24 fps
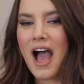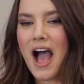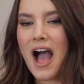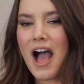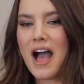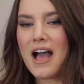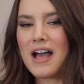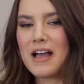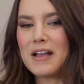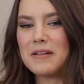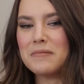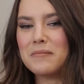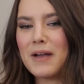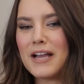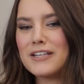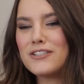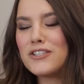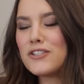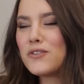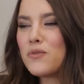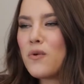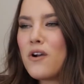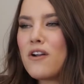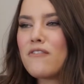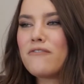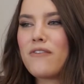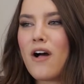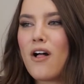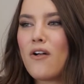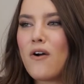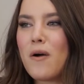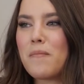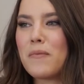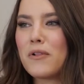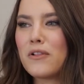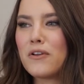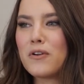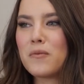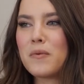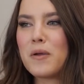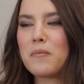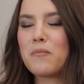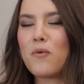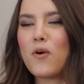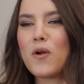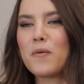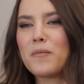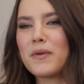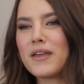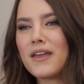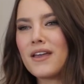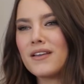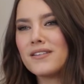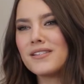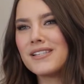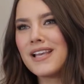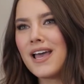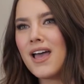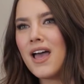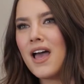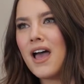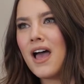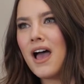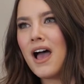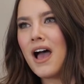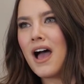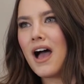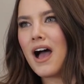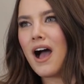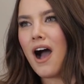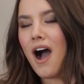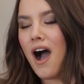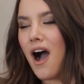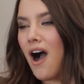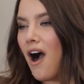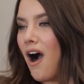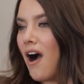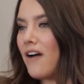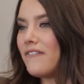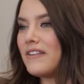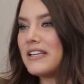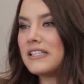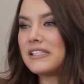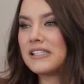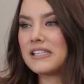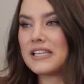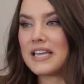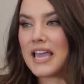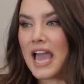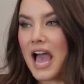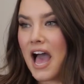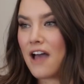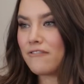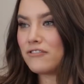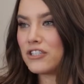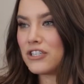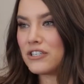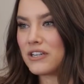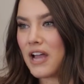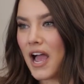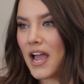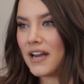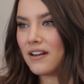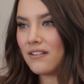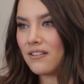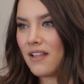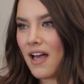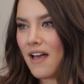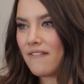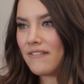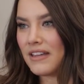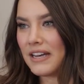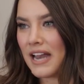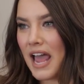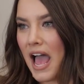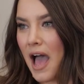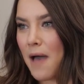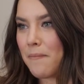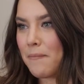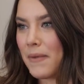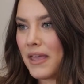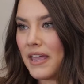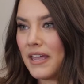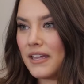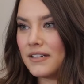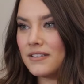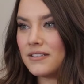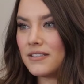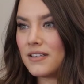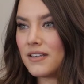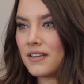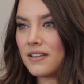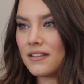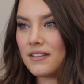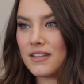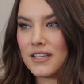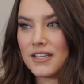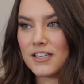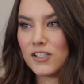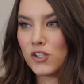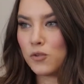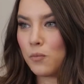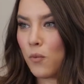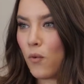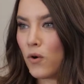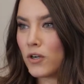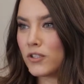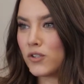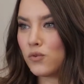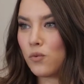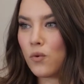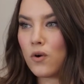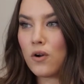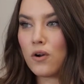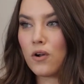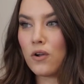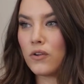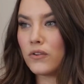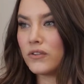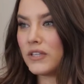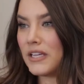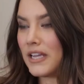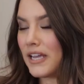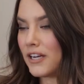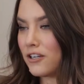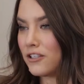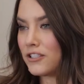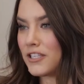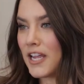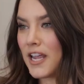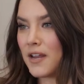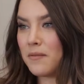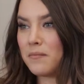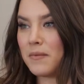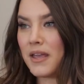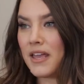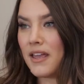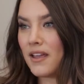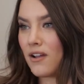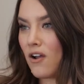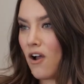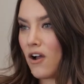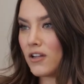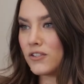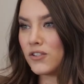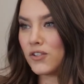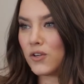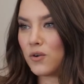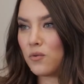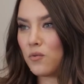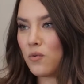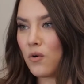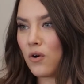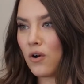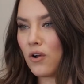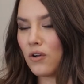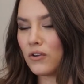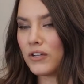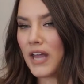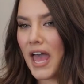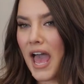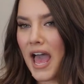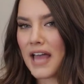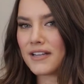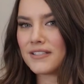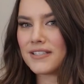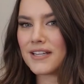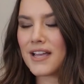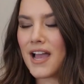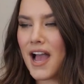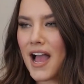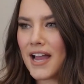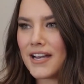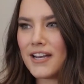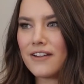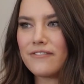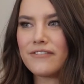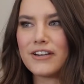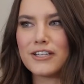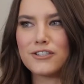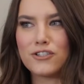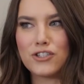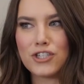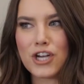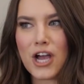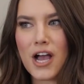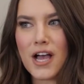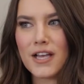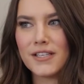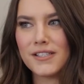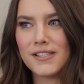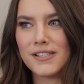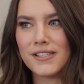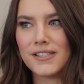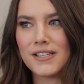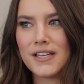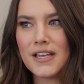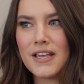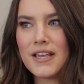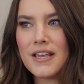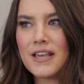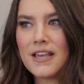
I just want to follow up a little bit more, because obviously after 9/11 happened, the sports world, the entertainment, concert world had to kind of adjust.